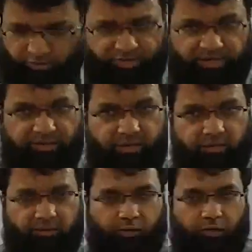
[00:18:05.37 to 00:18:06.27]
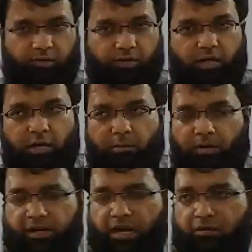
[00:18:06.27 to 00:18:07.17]
technical and all,
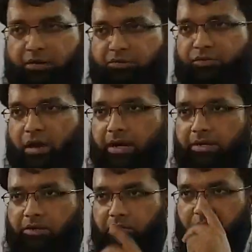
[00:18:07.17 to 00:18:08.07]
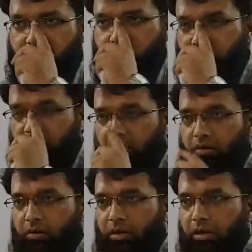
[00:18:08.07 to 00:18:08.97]
but I will try to
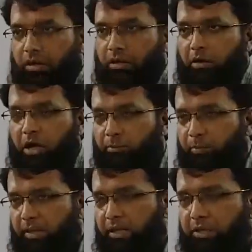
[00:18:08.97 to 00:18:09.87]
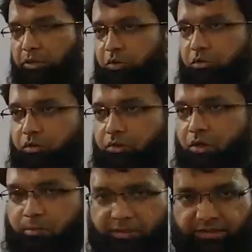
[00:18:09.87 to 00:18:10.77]
appeal to your
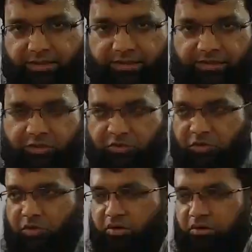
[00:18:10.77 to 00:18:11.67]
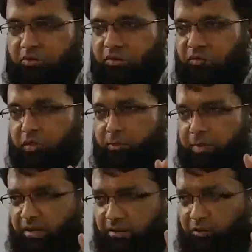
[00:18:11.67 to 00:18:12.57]
common sense, to
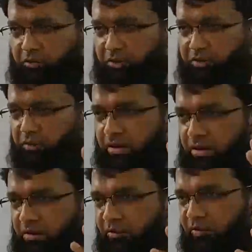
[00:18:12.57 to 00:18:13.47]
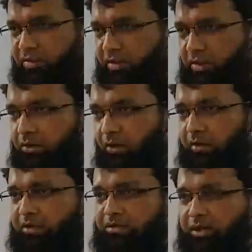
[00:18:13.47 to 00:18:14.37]
the physical
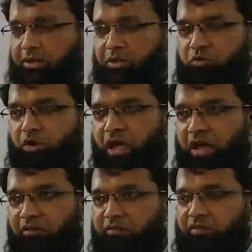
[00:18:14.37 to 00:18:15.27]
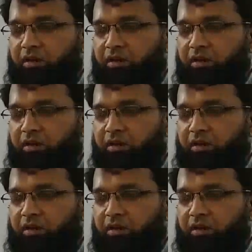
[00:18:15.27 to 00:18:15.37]
knowledge that you have,